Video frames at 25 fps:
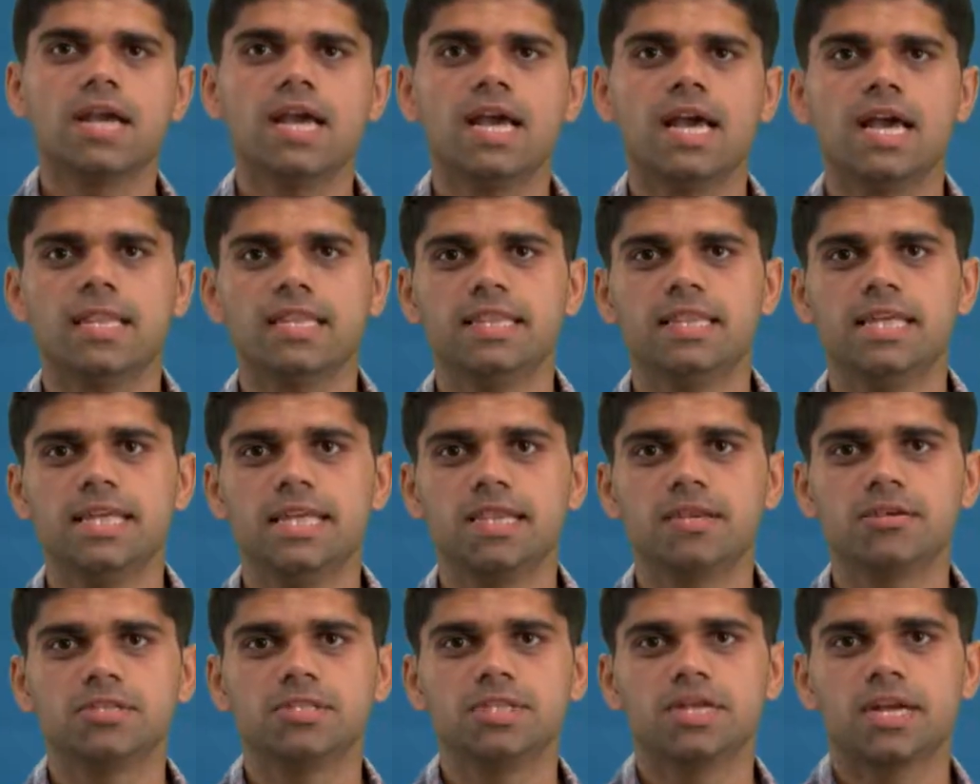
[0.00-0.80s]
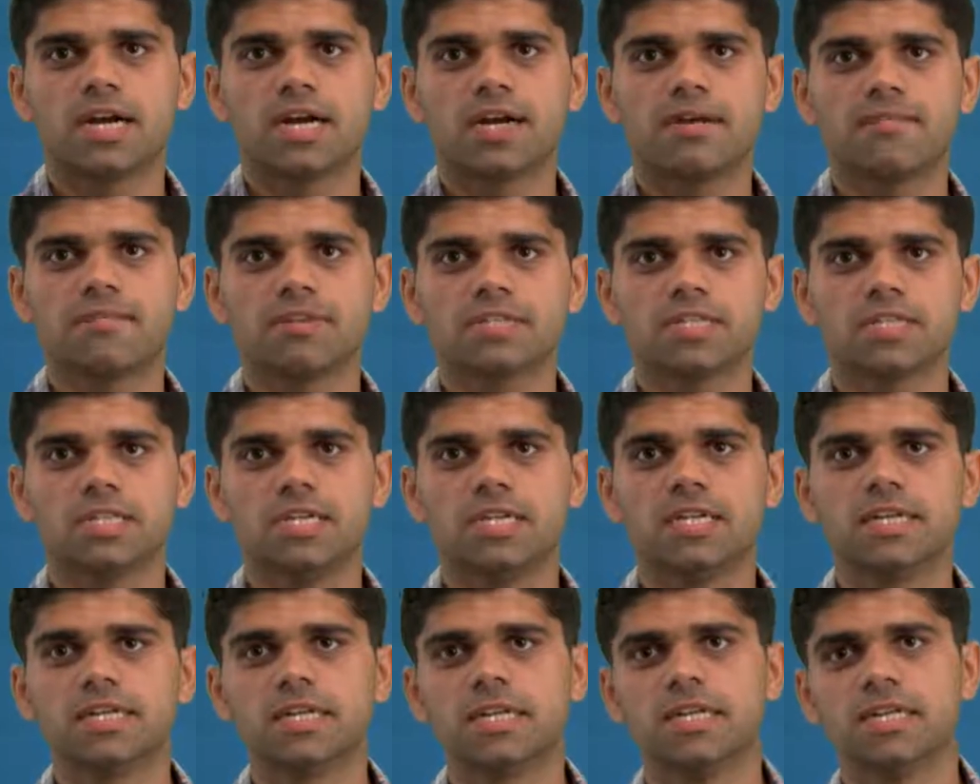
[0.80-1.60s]
and then using artificial
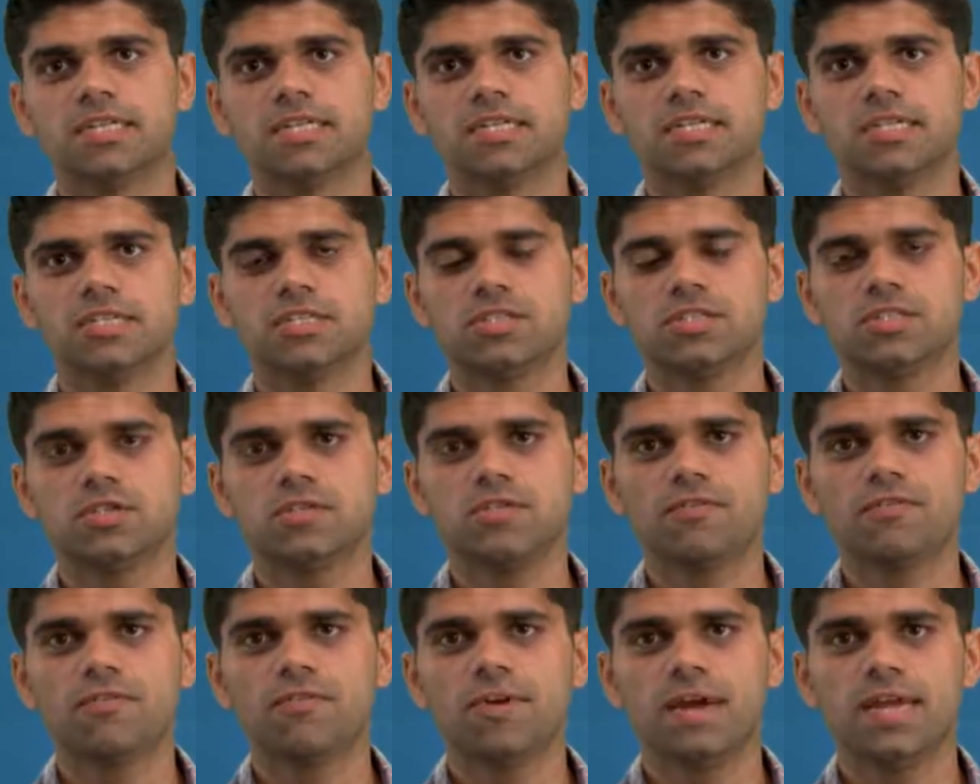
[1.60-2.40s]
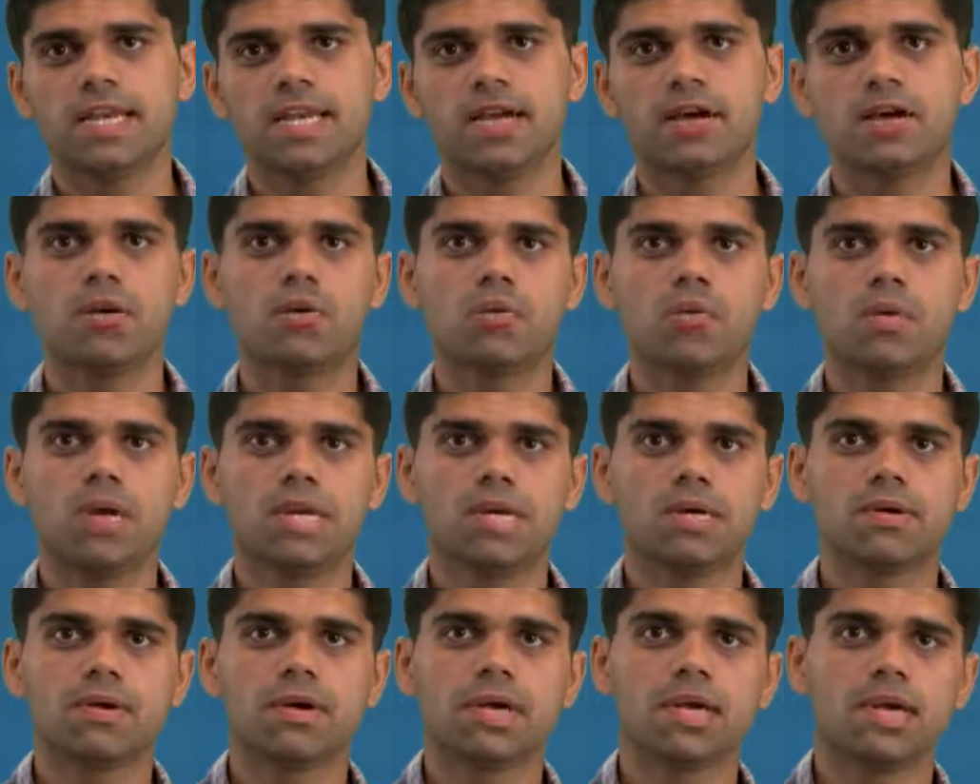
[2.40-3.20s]
intelligence to find out a way
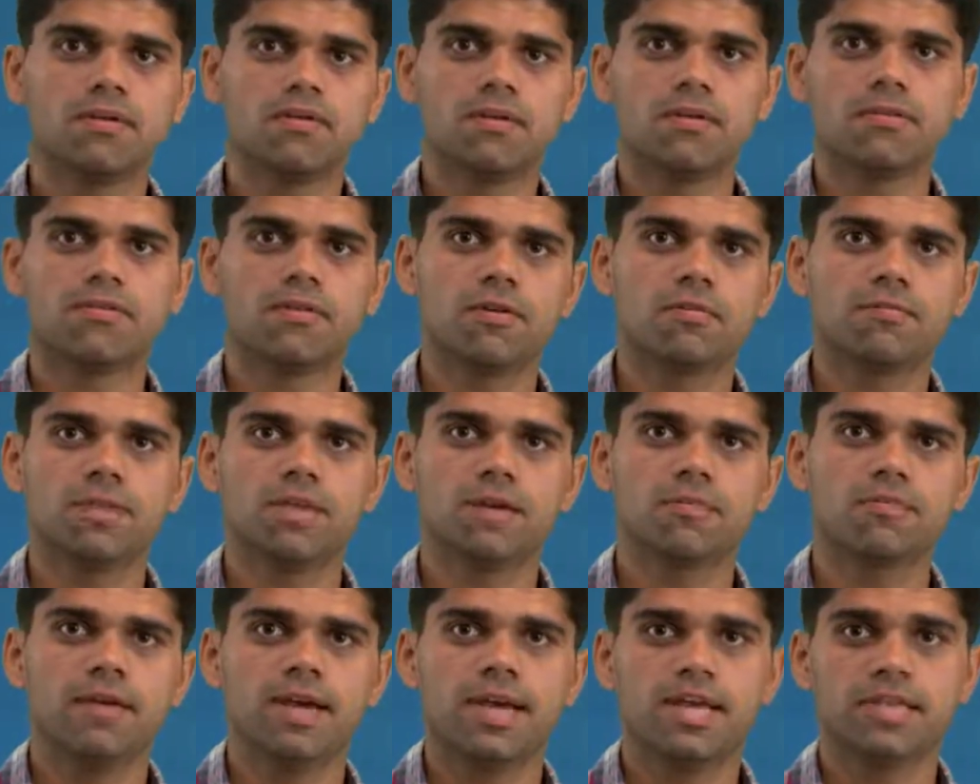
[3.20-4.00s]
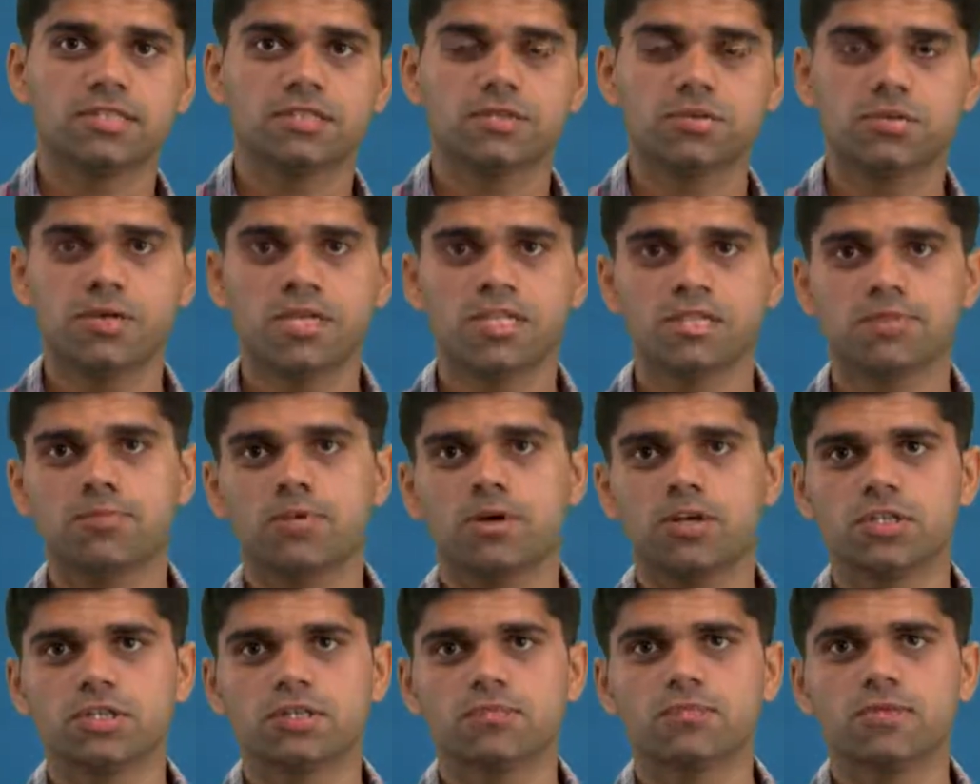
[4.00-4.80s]
to recover from them as soon as
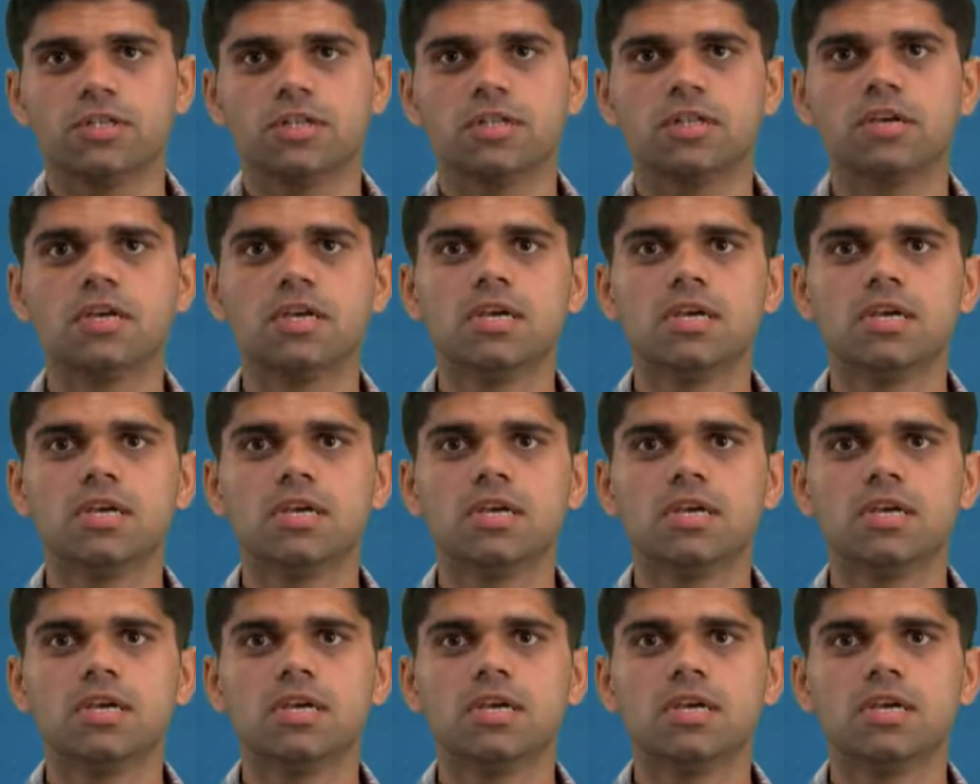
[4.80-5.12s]
possible,